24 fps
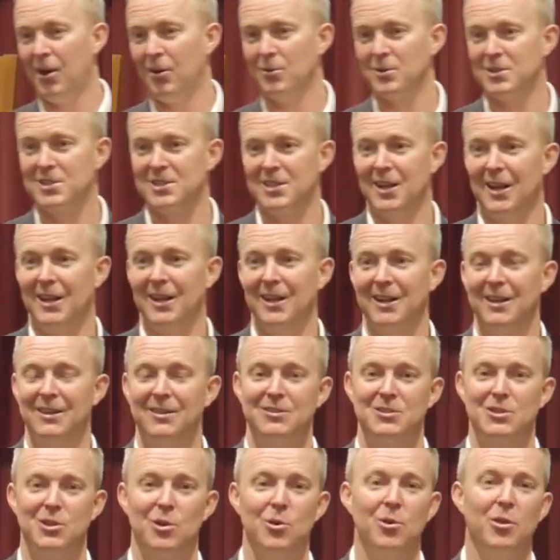I was selling
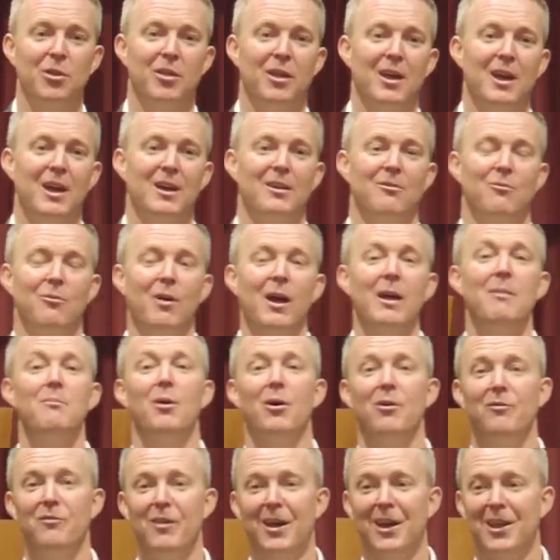2,000
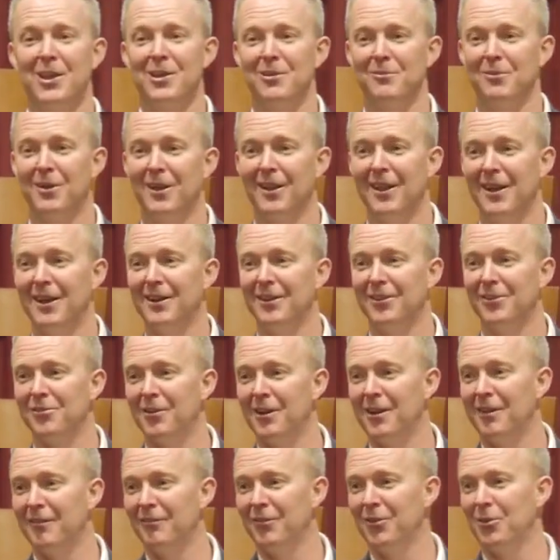rainbow vacuum cleaners for
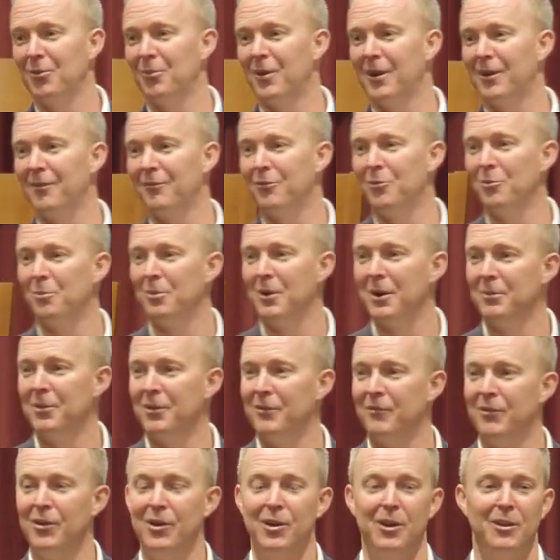any of you wonderful people
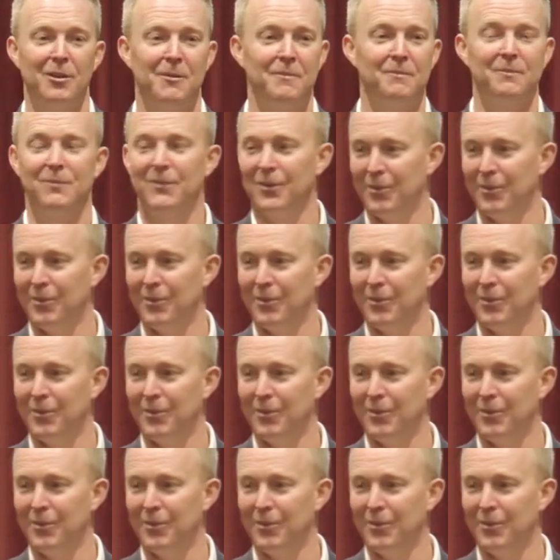that have heard of them.